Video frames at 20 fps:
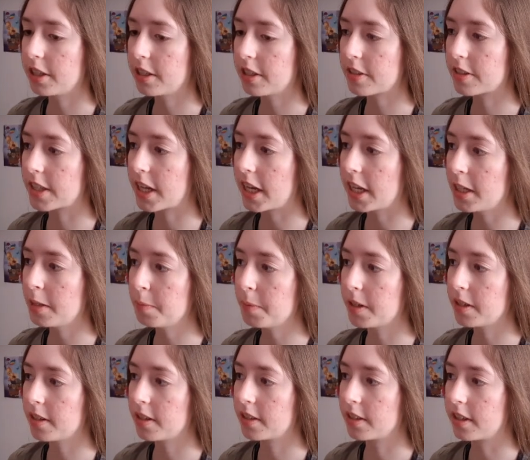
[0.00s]
in this game,
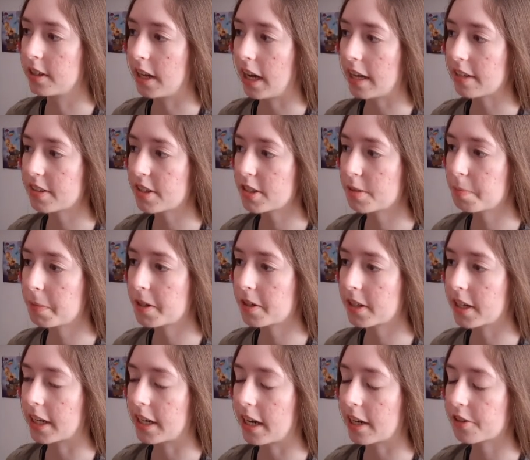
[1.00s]
the Acid Spitter
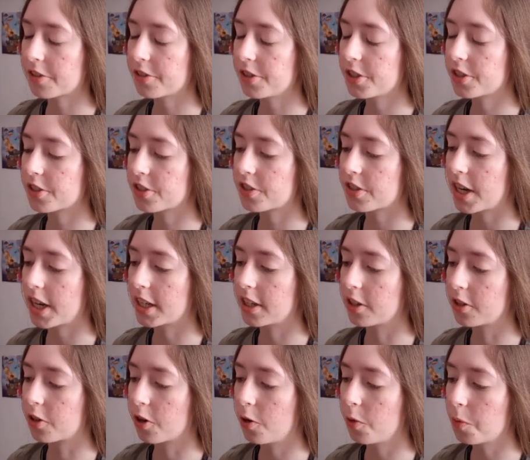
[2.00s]
can actually just
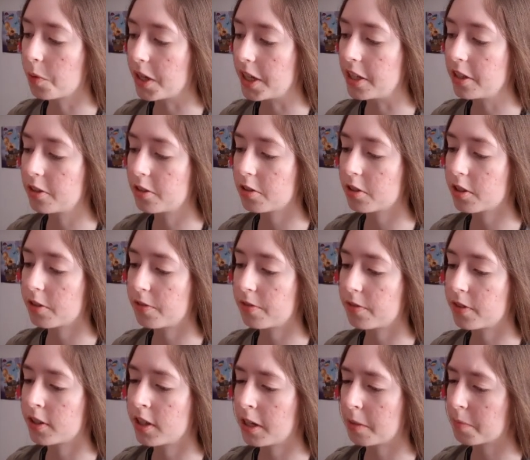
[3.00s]
like go into the
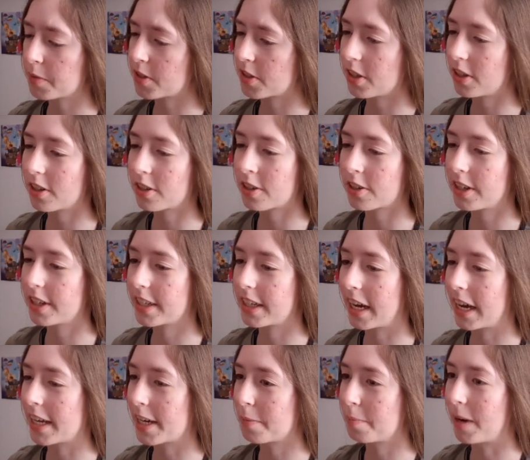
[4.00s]
Flame Stalker and
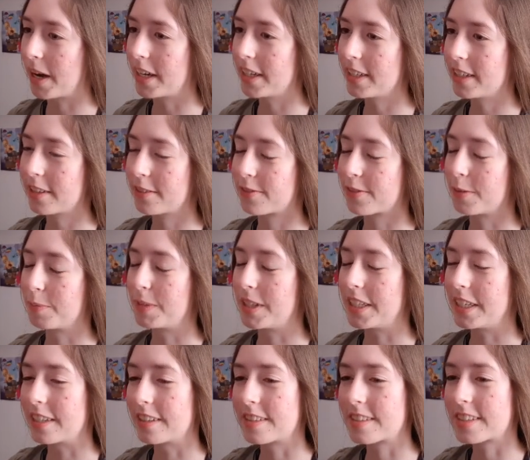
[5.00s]
kind of bite it from
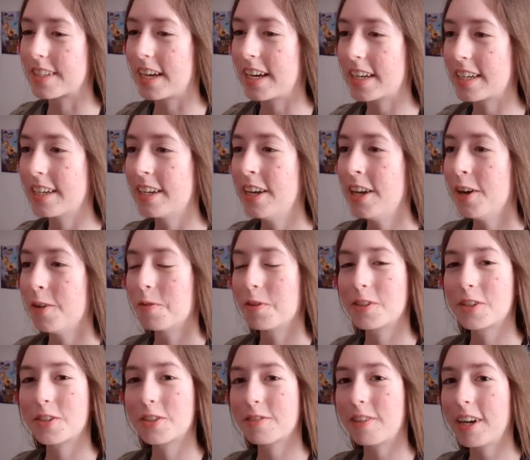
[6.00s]
the inside,
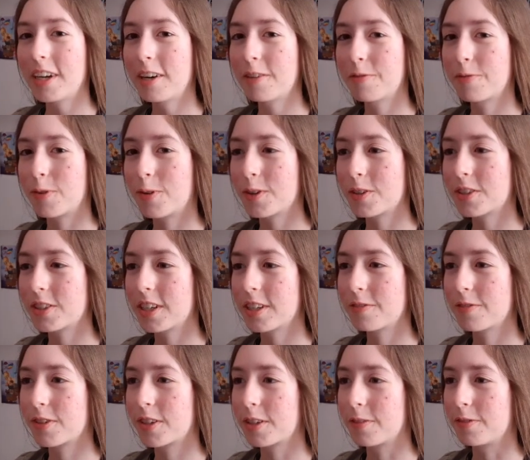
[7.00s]
which is quite
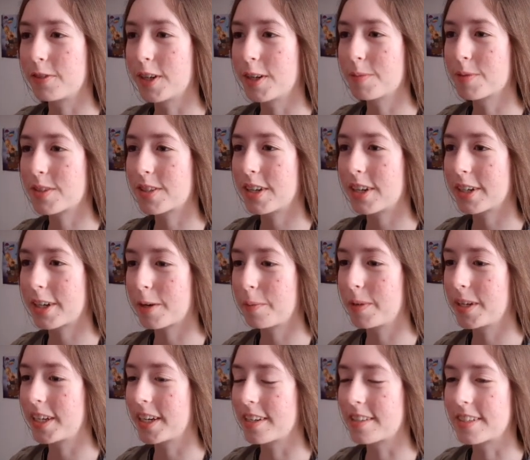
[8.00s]
unfortunate for the Flame Stalker
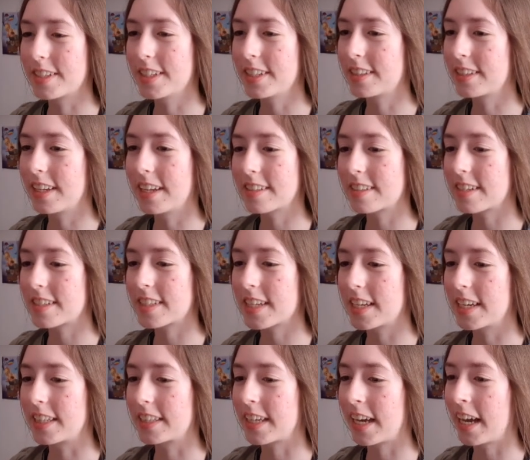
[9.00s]
because it, as I
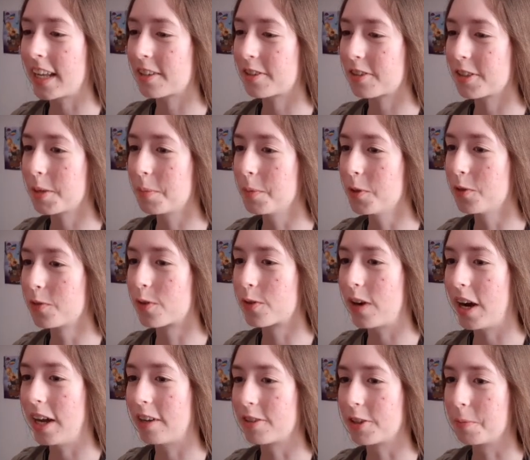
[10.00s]
said, it can't really move
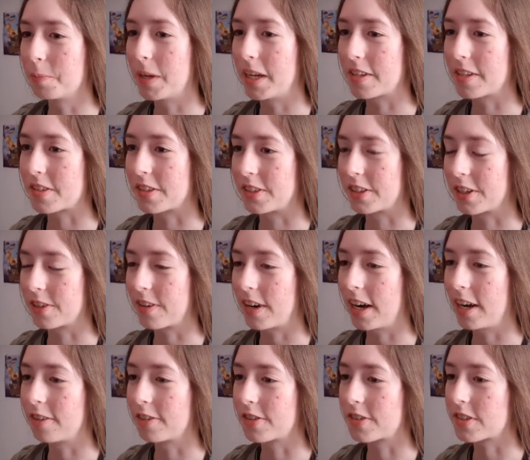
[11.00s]
around the best on the
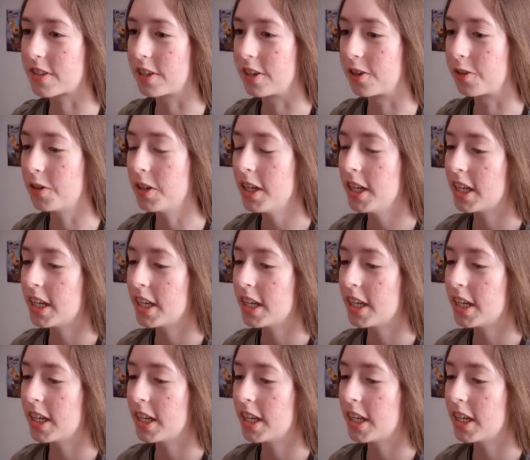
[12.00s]
ground, so